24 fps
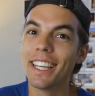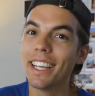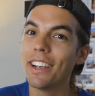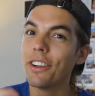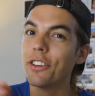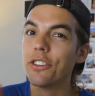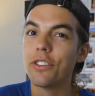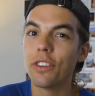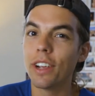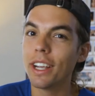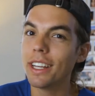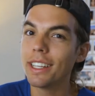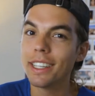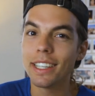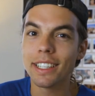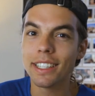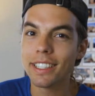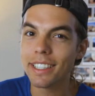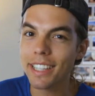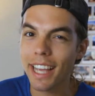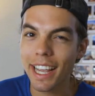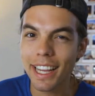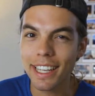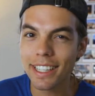your drink
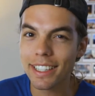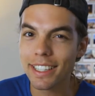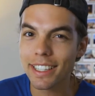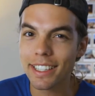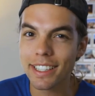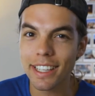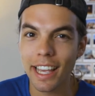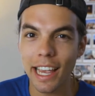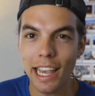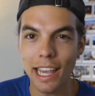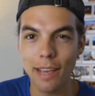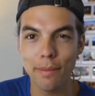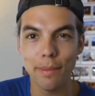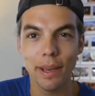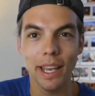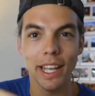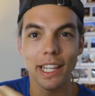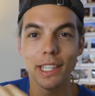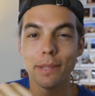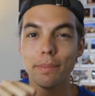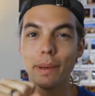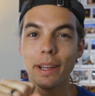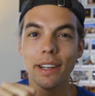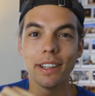doesn't taste the same.
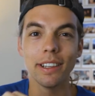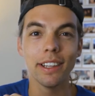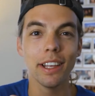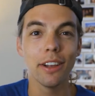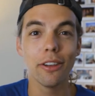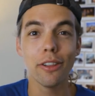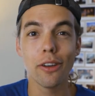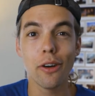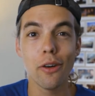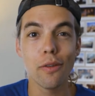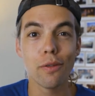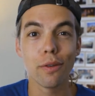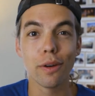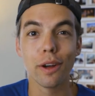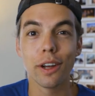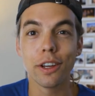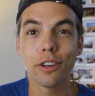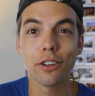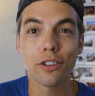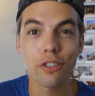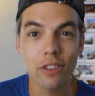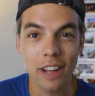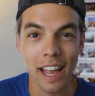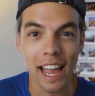It's been a little
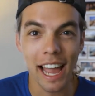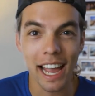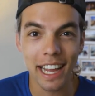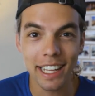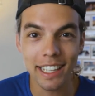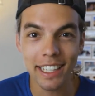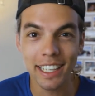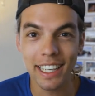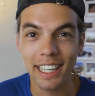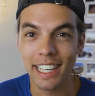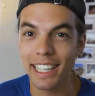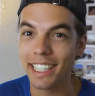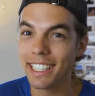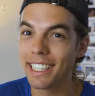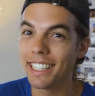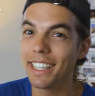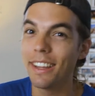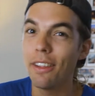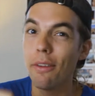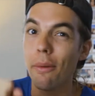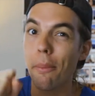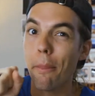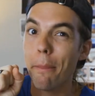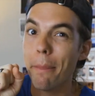over-extracted. It's a
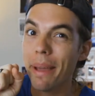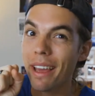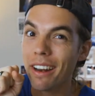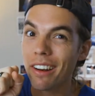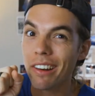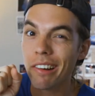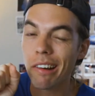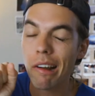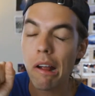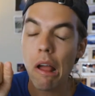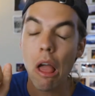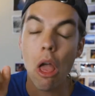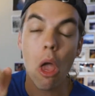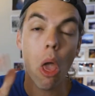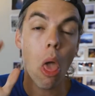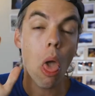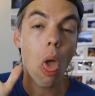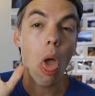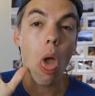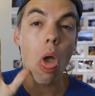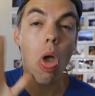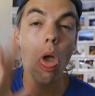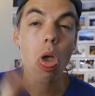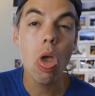little bitter.
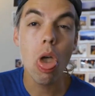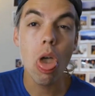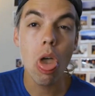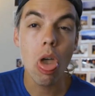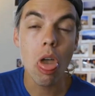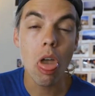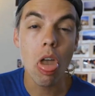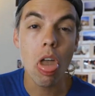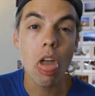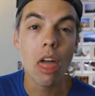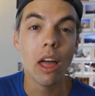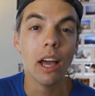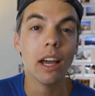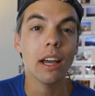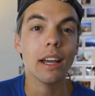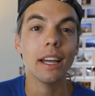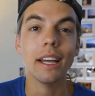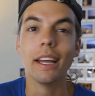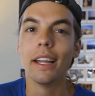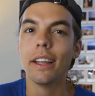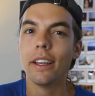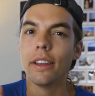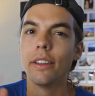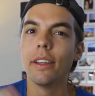Ugh.
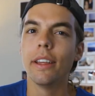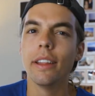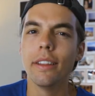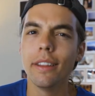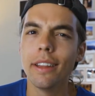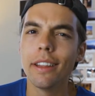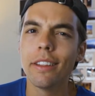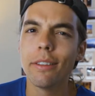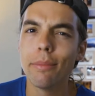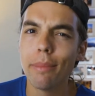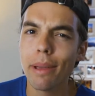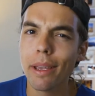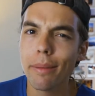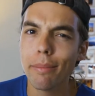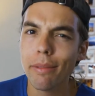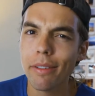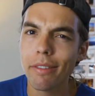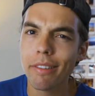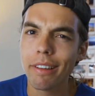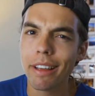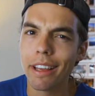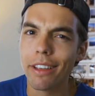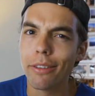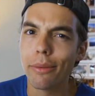And this makes me
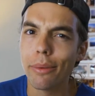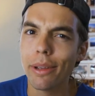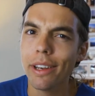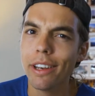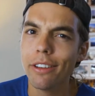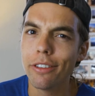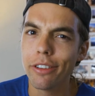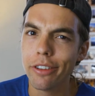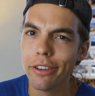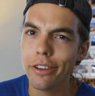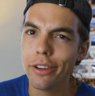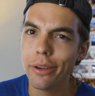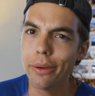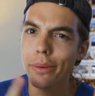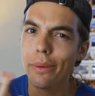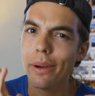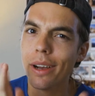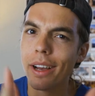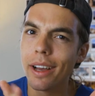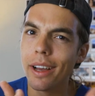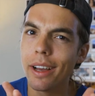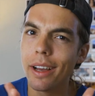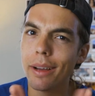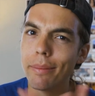realize we should do
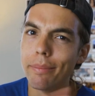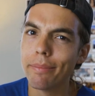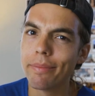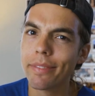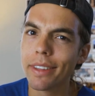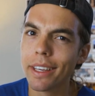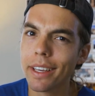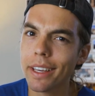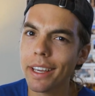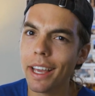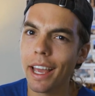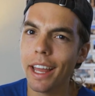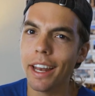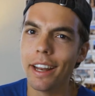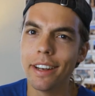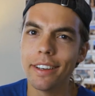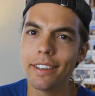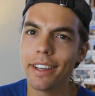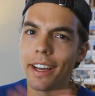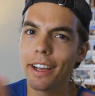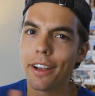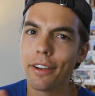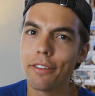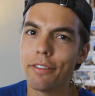an
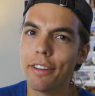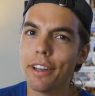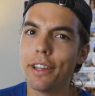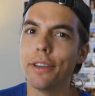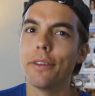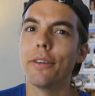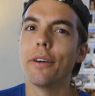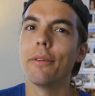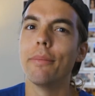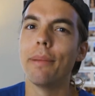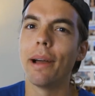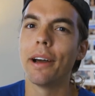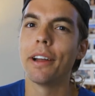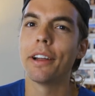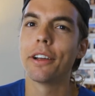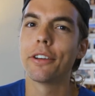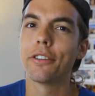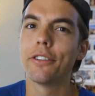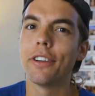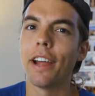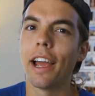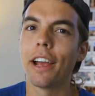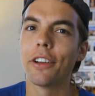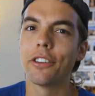entire video about
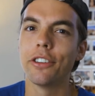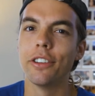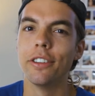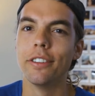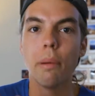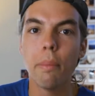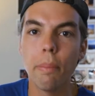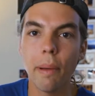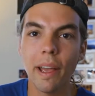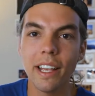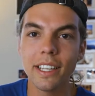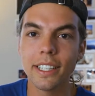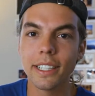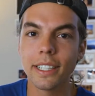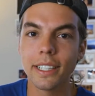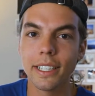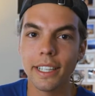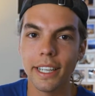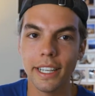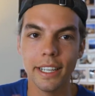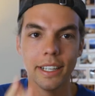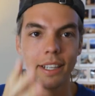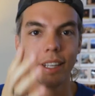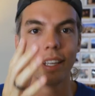extraction. But
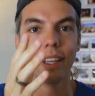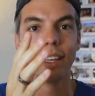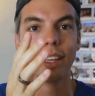basically,